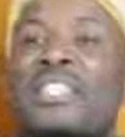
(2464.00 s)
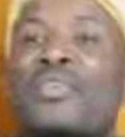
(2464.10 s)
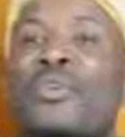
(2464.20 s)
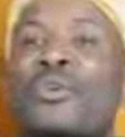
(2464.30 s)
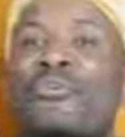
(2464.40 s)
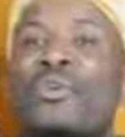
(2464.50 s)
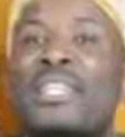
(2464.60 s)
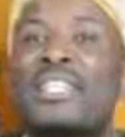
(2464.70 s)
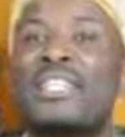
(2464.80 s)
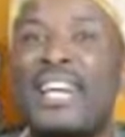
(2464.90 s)
they were
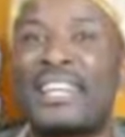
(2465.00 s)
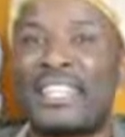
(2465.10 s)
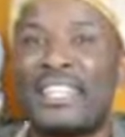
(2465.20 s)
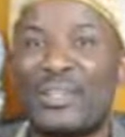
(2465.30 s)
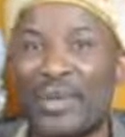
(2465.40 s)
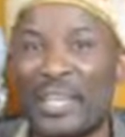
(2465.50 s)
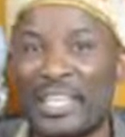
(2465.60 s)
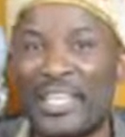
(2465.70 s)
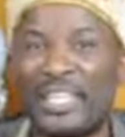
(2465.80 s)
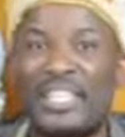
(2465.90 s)
oppressed, again were
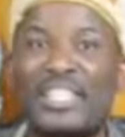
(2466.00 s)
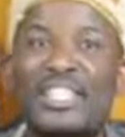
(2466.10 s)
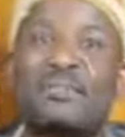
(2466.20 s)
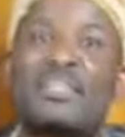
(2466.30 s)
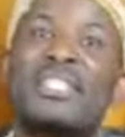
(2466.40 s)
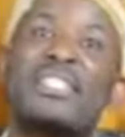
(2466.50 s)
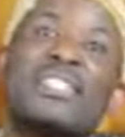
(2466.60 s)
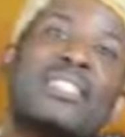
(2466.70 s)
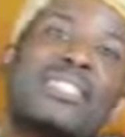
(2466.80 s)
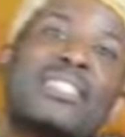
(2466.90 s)
here in Egypt.
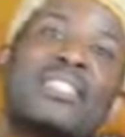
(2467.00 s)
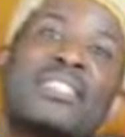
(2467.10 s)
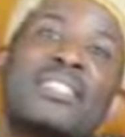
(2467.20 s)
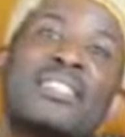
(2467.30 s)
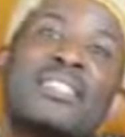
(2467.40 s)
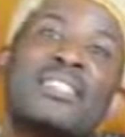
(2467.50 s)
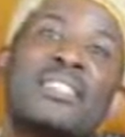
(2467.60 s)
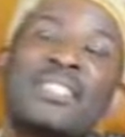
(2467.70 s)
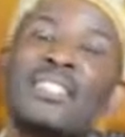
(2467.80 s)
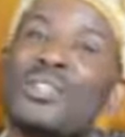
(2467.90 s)

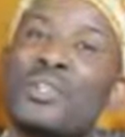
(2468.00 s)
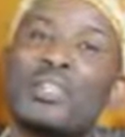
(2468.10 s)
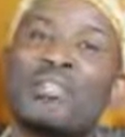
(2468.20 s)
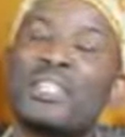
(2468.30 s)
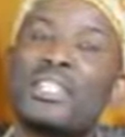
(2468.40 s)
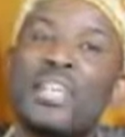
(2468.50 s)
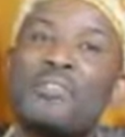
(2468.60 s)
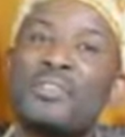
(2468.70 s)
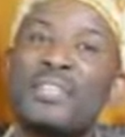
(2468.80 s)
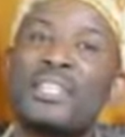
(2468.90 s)
This is not the first time
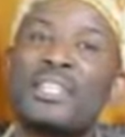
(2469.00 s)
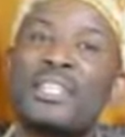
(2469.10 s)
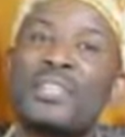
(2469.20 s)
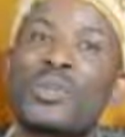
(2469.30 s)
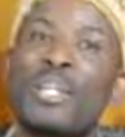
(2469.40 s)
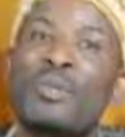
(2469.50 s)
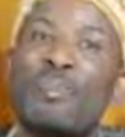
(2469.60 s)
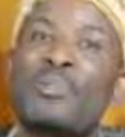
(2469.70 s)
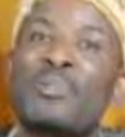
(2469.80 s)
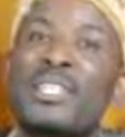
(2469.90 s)
for this thing. That's why the
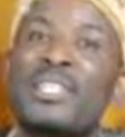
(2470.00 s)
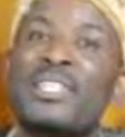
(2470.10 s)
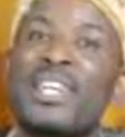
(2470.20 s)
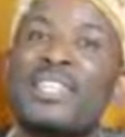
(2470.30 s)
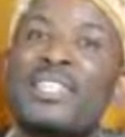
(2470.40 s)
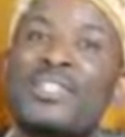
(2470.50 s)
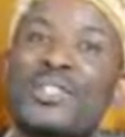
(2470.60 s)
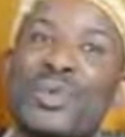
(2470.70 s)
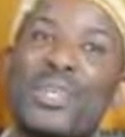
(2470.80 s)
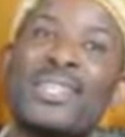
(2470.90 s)
Bible says nothing is
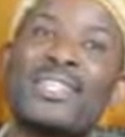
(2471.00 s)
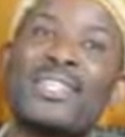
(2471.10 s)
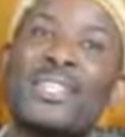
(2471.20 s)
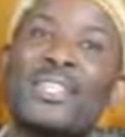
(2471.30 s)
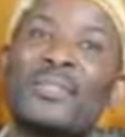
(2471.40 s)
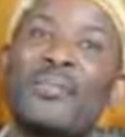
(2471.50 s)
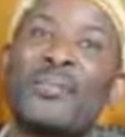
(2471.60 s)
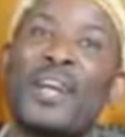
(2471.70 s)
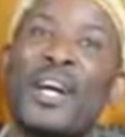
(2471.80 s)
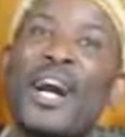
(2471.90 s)
new under the sun.
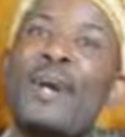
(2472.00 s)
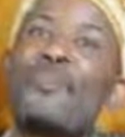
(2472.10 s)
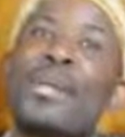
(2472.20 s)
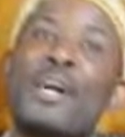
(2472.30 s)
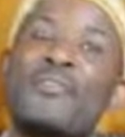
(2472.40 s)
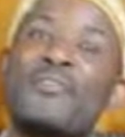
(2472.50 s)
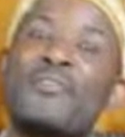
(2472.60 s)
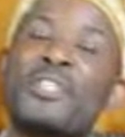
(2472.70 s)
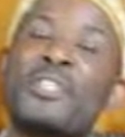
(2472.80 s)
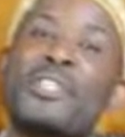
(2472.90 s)
Abraham
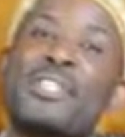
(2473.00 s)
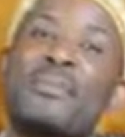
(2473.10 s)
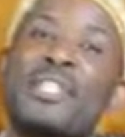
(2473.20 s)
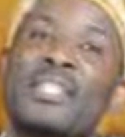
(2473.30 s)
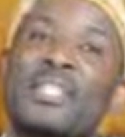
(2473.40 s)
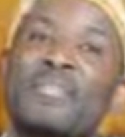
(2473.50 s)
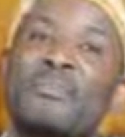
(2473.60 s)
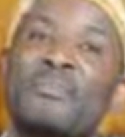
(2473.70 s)
fought the same system.